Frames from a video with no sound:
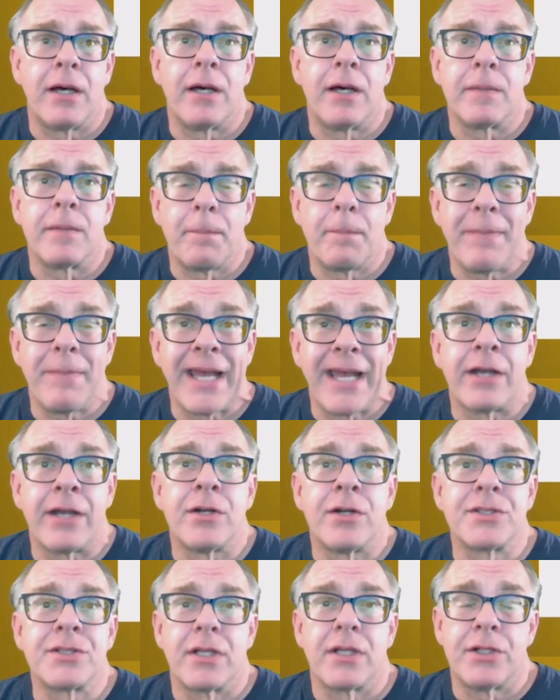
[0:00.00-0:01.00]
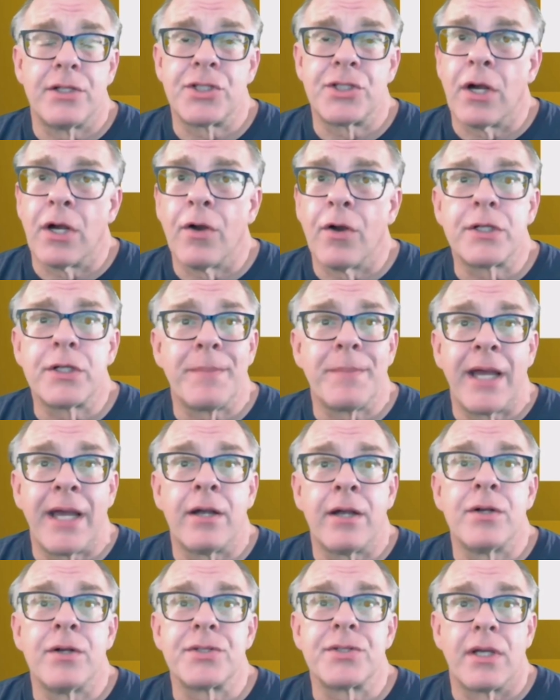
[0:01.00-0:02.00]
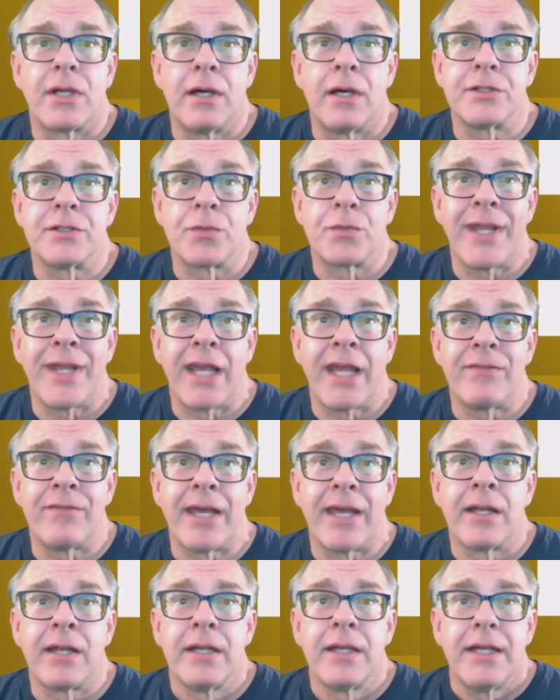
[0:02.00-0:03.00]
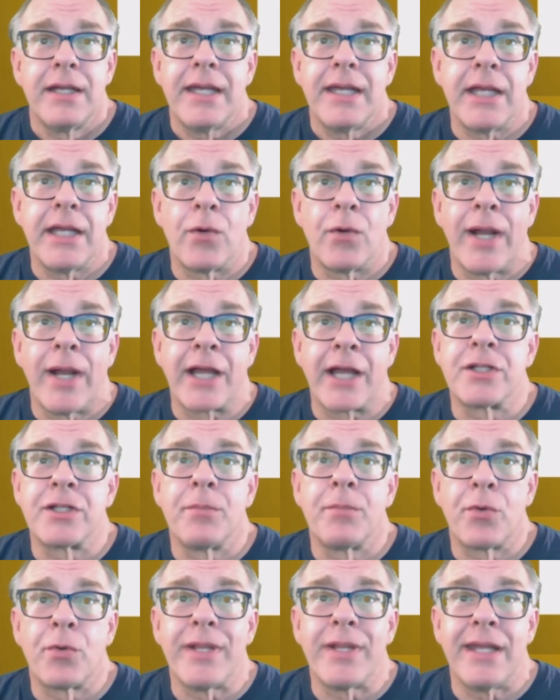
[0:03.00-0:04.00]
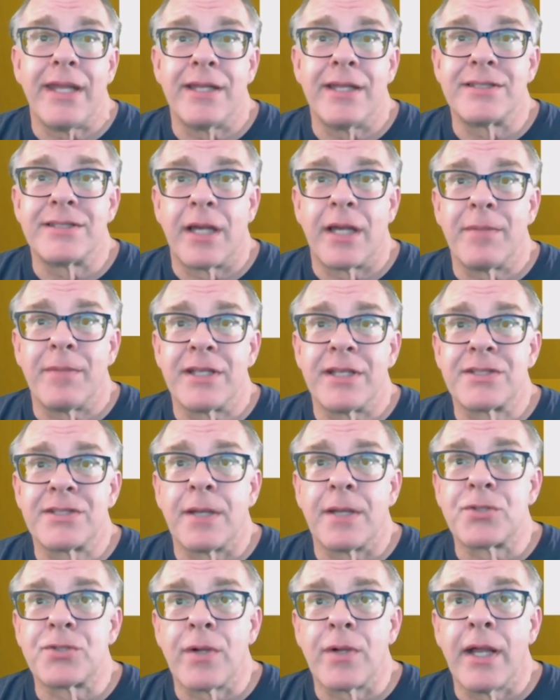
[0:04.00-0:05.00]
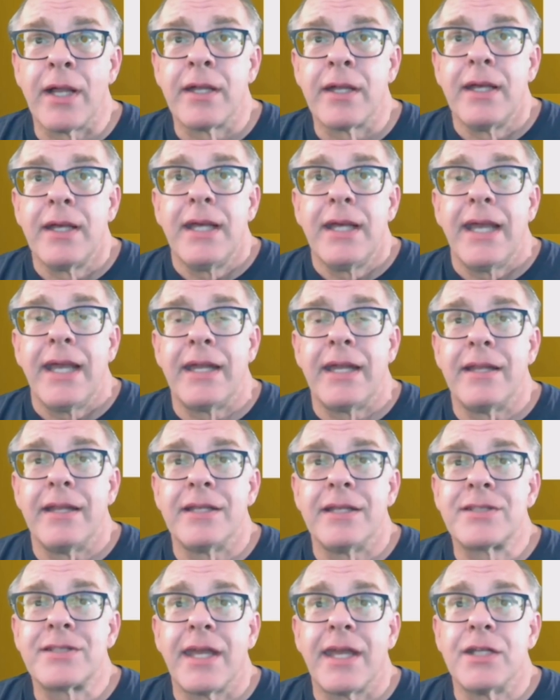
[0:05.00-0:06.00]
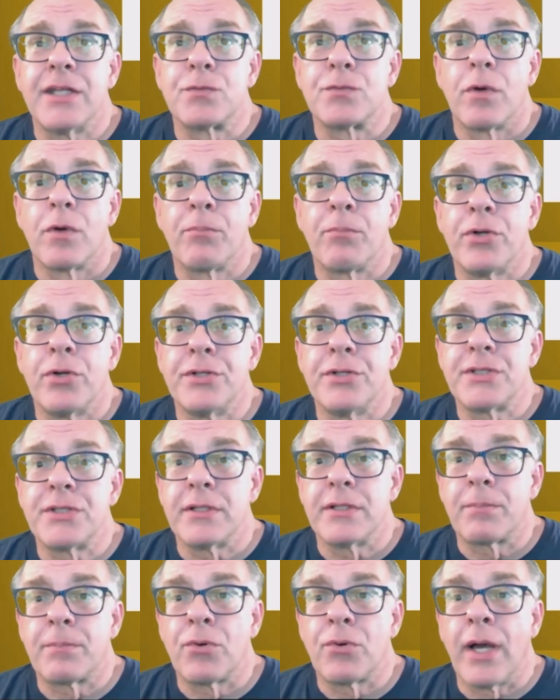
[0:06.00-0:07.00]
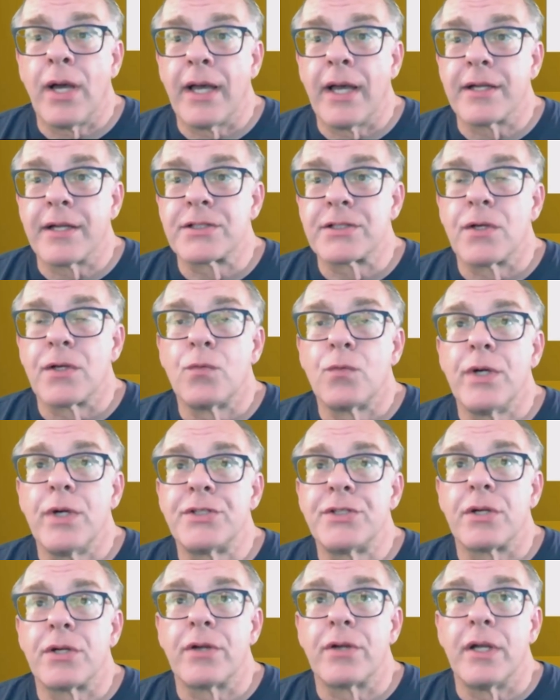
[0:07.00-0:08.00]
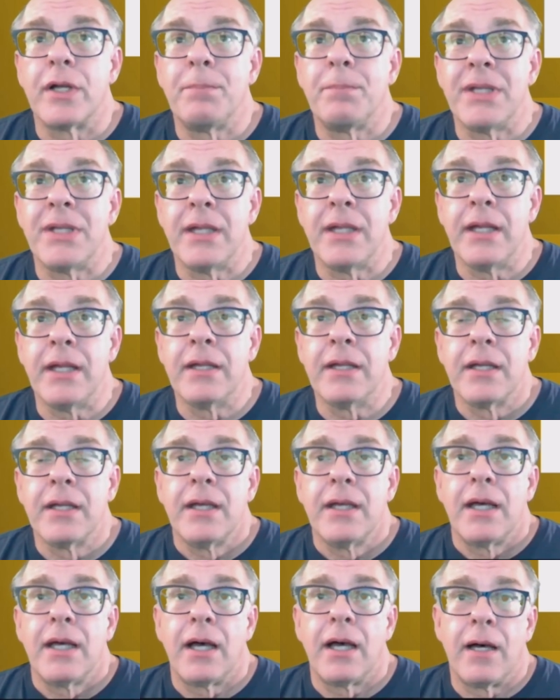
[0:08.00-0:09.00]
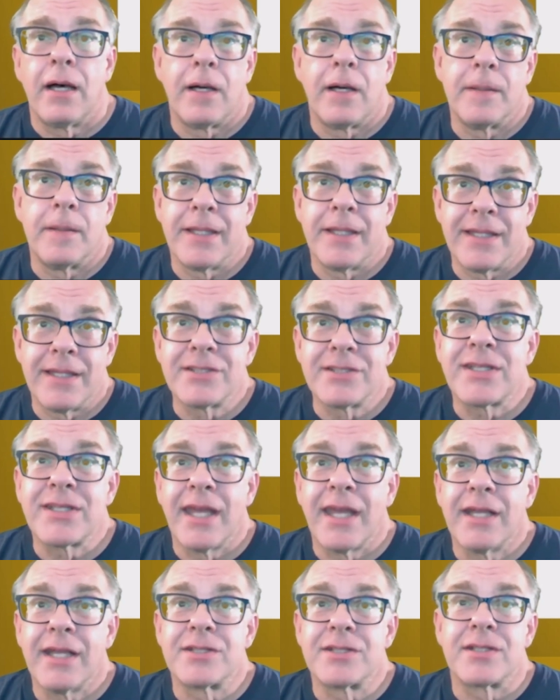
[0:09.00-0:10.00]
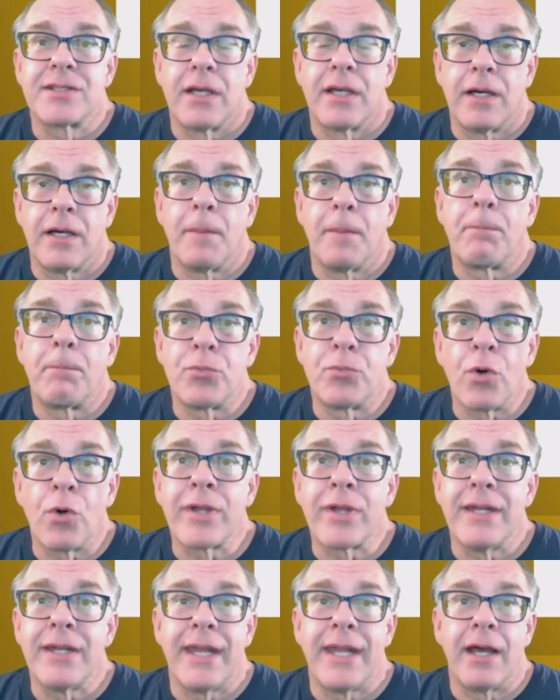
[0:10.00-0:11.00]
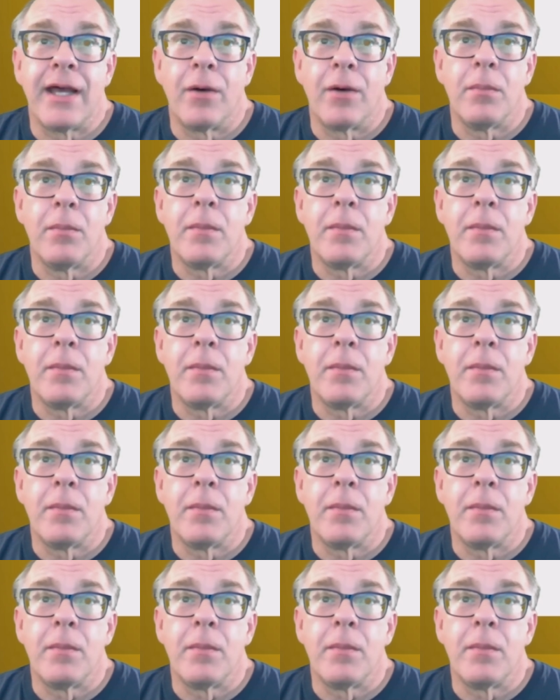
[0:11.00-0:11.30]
matters, charge matters, so we have that interaction between the enzyme and the substrate, and in this case, we're producing the products, which are going to be, in this case, broken down